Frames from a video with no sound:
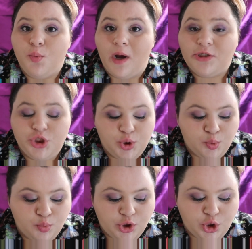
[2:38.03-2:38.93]
want
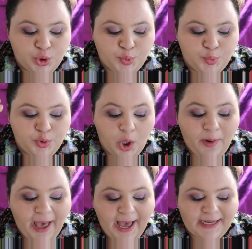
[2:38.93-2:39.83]
you to go
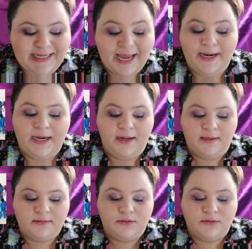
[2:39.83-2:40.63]
ahead and